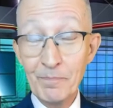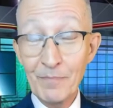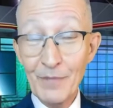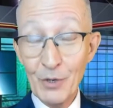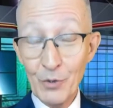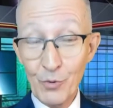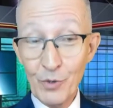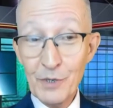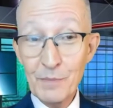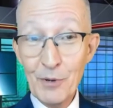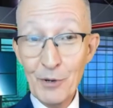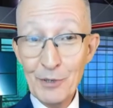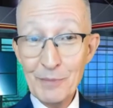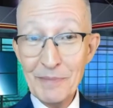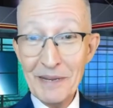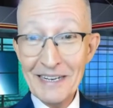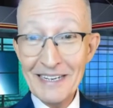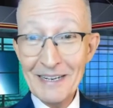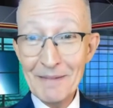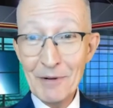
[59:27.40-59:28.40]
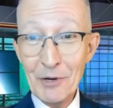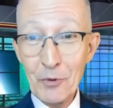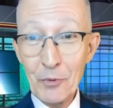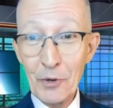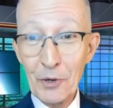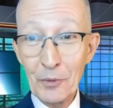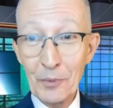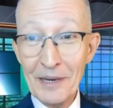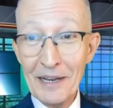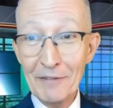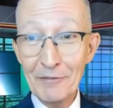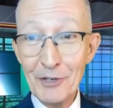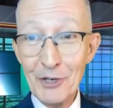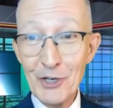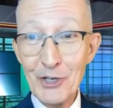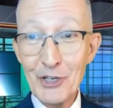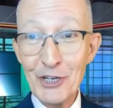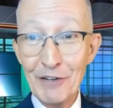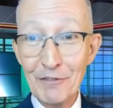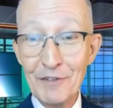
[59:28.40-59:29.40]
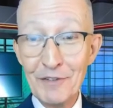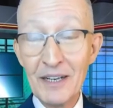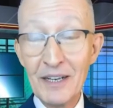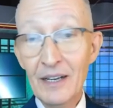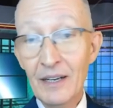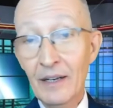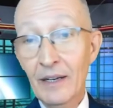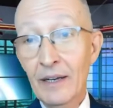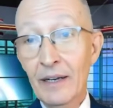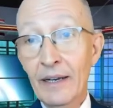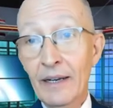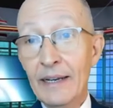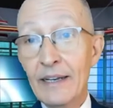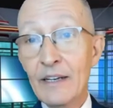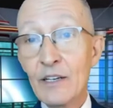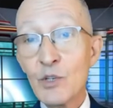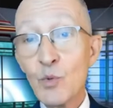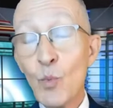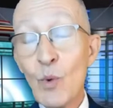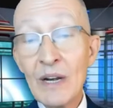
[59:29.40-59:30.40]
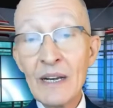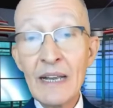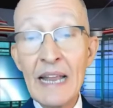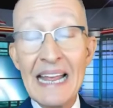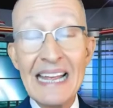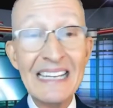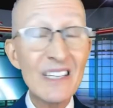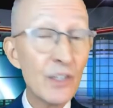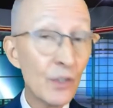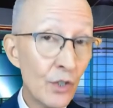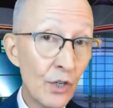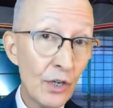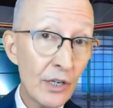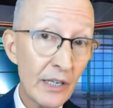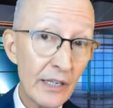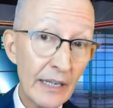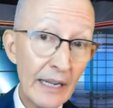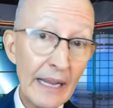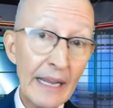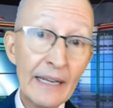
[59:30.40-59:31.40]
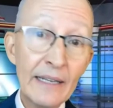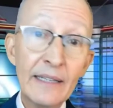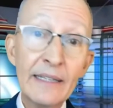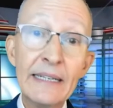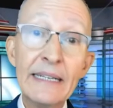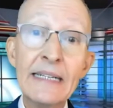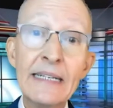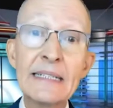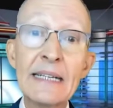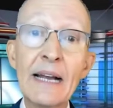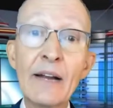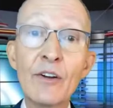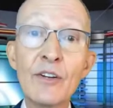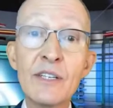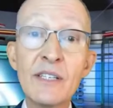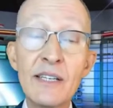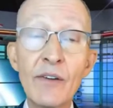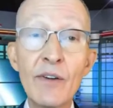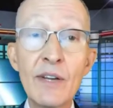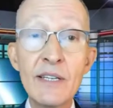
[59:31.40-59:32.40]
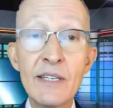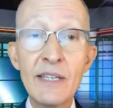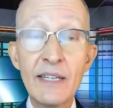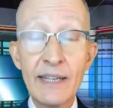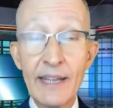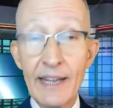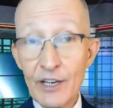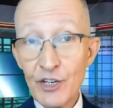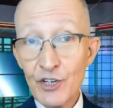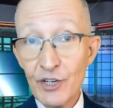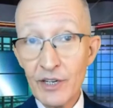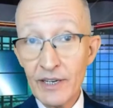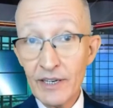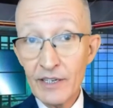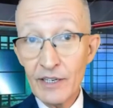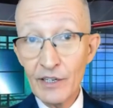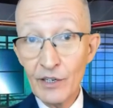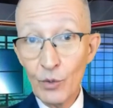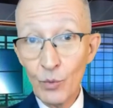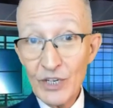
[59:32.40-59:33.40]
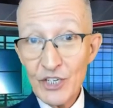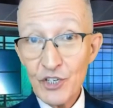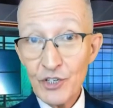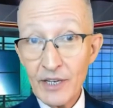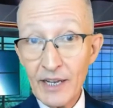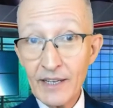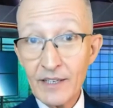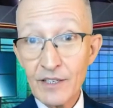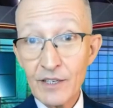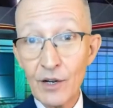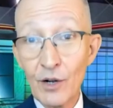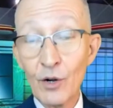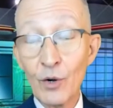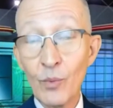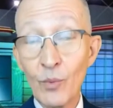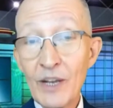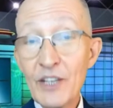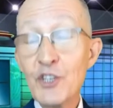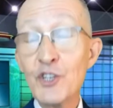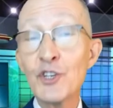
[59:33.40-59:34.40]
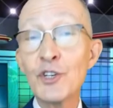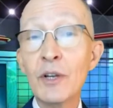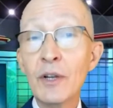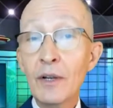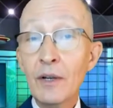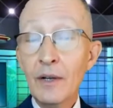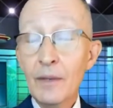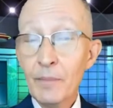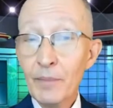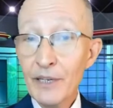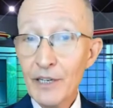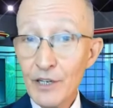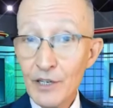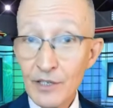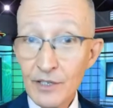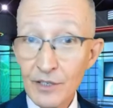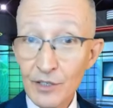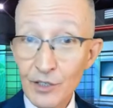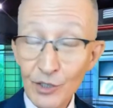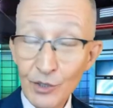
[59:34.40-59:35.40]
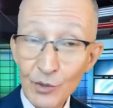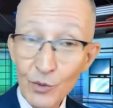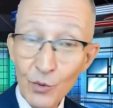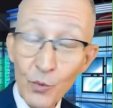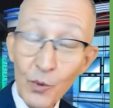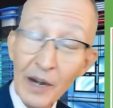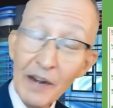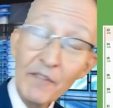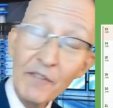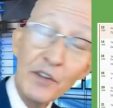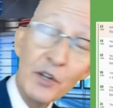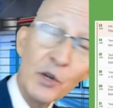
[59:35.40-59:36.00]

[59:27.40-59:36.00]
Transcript: course, post-pandemic world, we have to shift. Here's one last look at the entire series in case you need to know which dates are which. Please do wherever you're